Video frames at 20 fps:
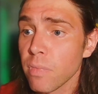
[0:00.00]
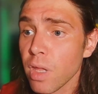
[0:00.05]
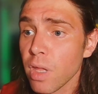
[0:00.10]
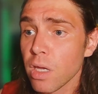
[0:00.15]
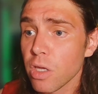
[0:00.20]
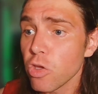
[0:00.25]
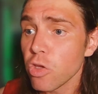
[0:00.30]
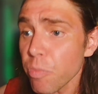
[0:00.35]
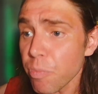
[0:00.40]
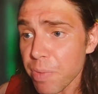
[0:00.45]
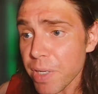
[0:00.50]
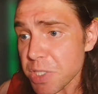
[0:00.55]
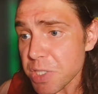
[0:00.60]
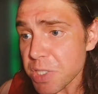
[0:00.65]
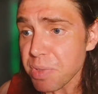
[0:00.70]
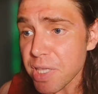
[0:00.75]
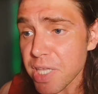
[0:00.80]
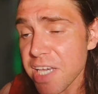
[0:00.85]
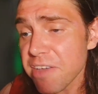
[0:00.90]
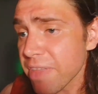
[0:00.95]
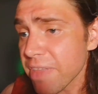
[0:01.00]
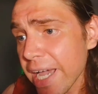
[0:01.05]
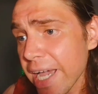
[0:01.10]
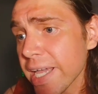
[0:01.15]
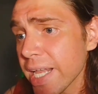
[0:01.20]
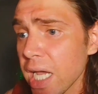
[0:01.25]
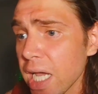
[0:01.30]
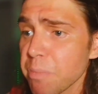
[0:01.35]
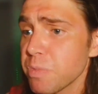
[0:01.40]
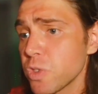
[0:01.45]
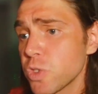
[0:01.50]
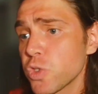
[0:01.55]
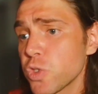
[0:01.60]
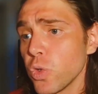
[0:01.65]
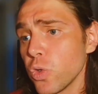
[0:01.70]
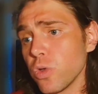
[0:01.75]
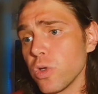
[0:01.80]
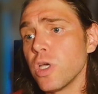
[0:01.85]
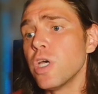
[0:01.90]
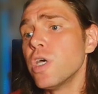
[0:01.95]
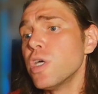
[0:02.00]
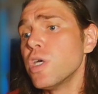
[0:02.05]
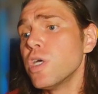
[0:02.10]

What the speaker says: You best believe that can happen too.